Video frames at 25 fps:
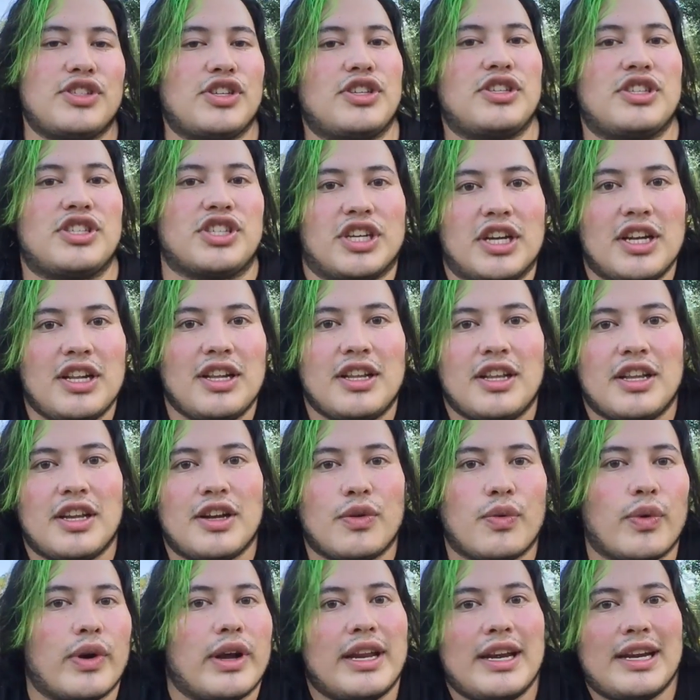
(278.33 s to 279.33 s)
just chilling
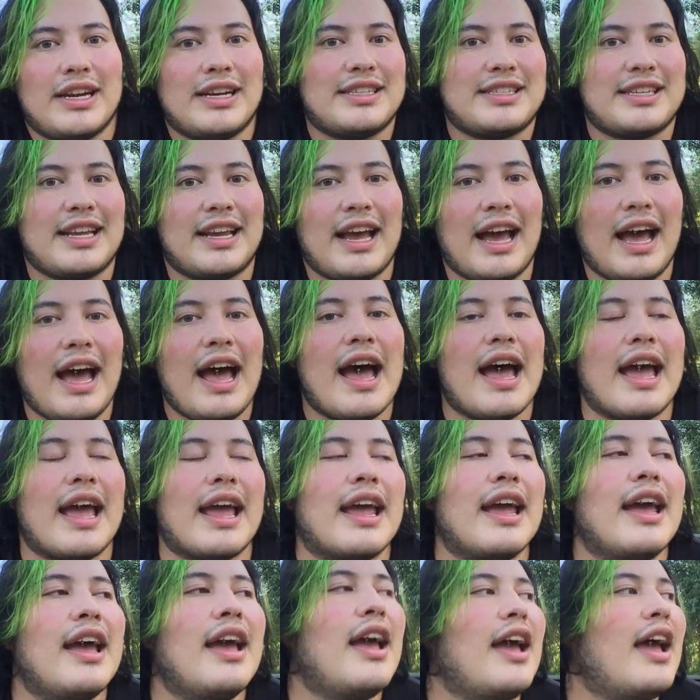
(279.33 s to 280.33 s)
there waiting to say
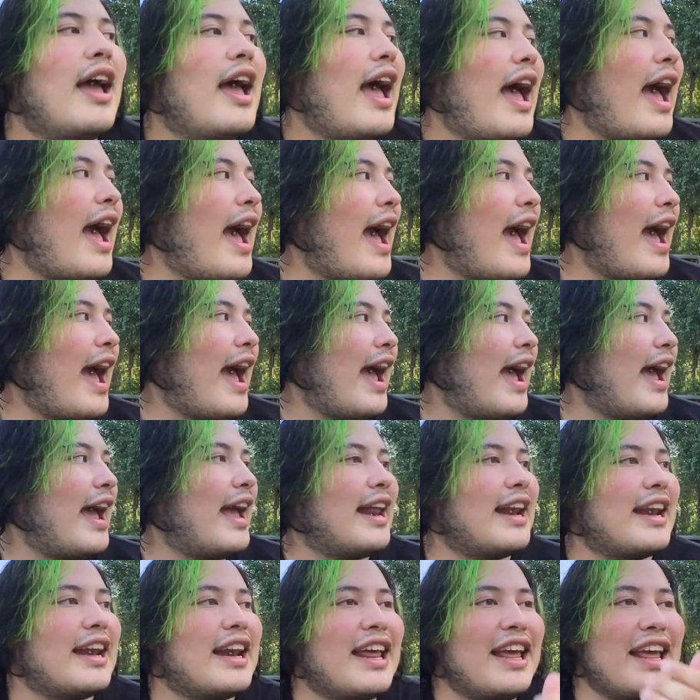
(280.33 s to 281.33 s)
hi.
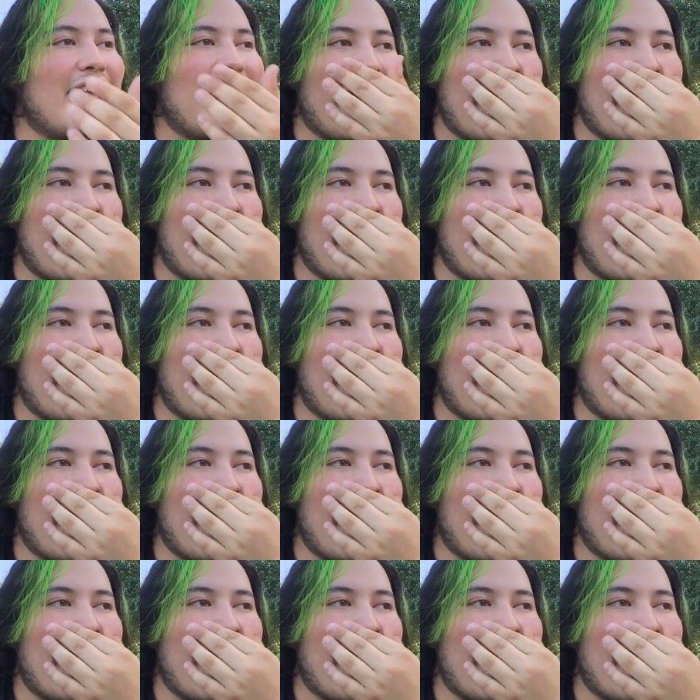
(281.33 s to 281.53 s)
And